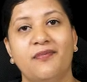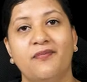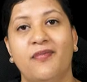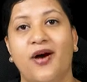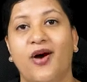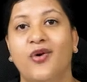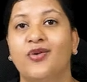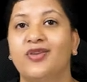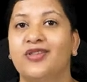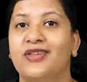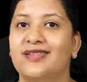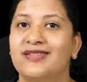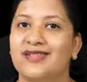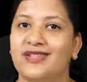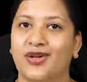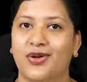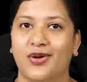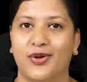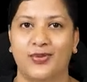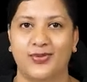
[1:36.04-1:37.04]
mouth
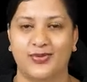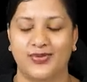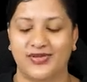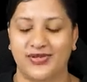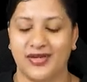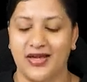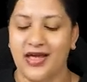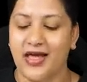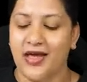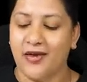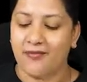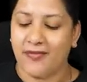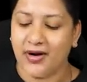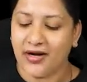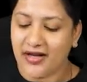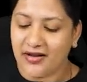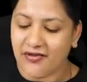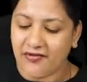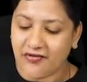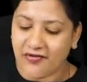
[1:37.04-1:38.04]
is closed.
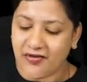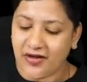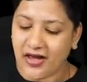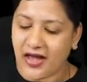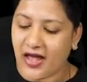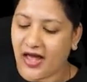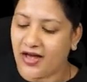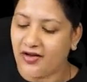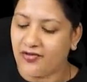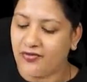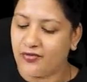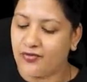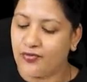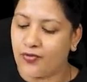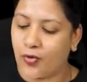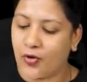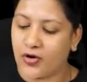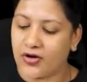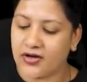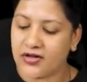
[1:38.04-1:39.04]
But if we have
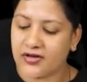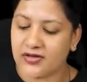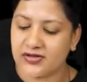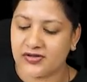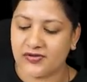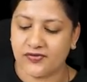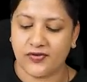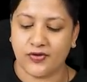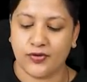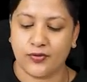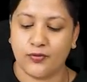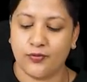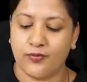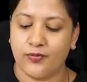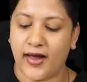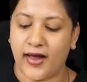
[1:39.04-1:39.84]
Waters view